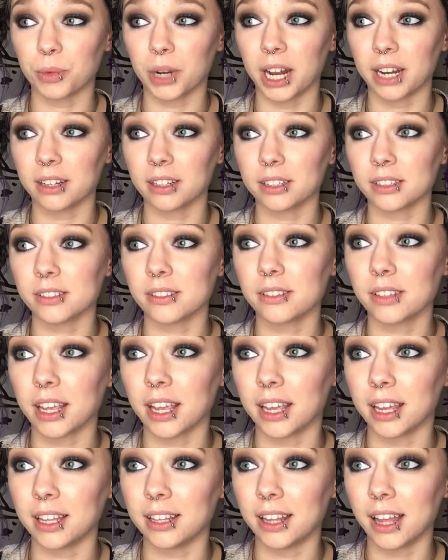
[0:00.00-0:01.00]
products,
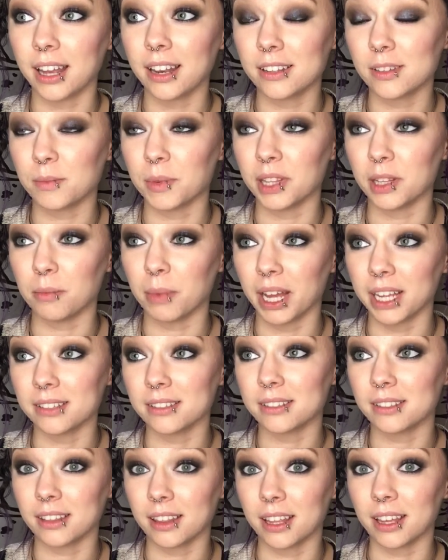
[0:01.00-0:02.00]
and that has been the
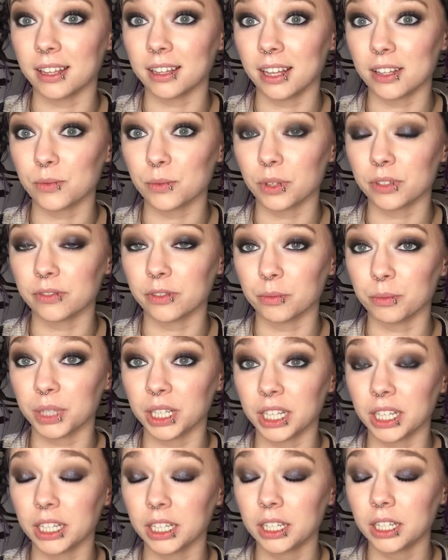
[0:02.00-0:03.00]
best thing that's worked for
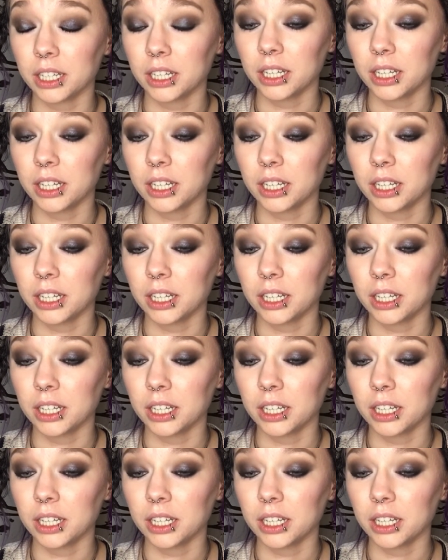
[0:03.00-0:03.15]
me.